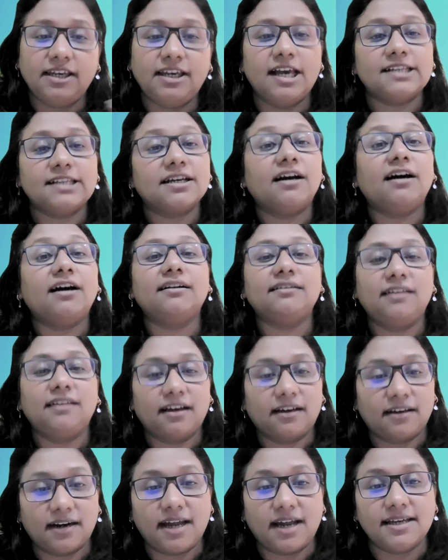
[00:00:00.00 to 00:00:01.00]
He has
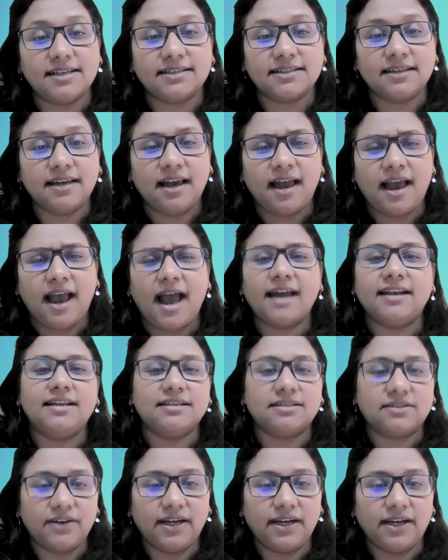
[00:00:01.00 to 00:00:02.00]
heard their cries
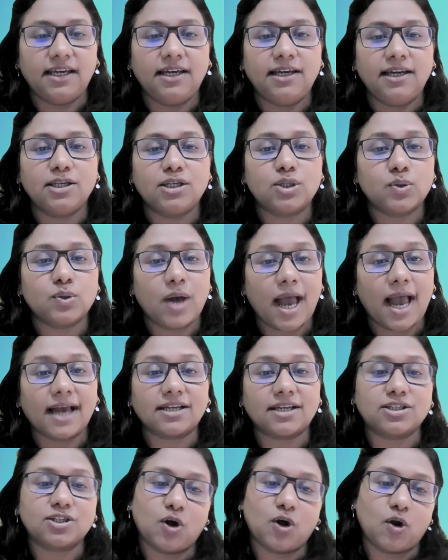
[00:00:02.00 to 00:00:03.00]
and is ready to
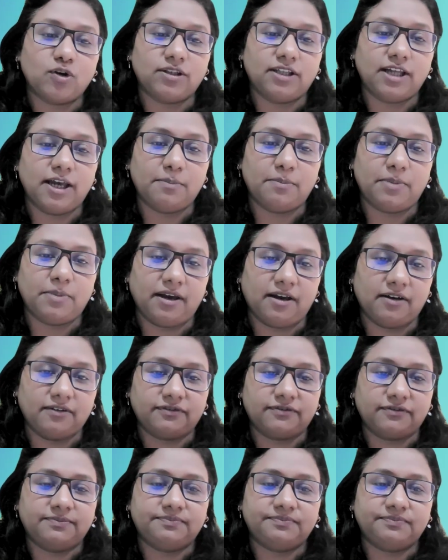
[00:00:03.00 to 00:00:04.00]
act on their
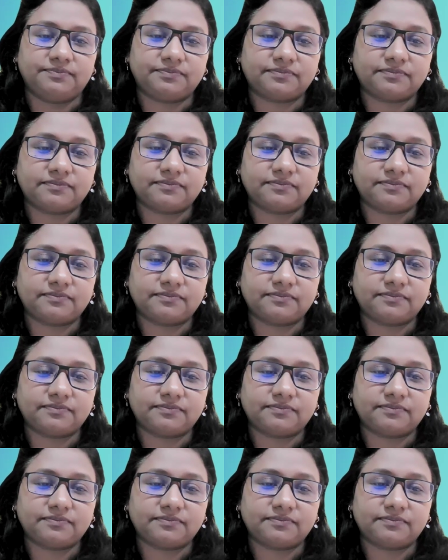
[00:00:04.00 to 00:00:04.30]
behalf.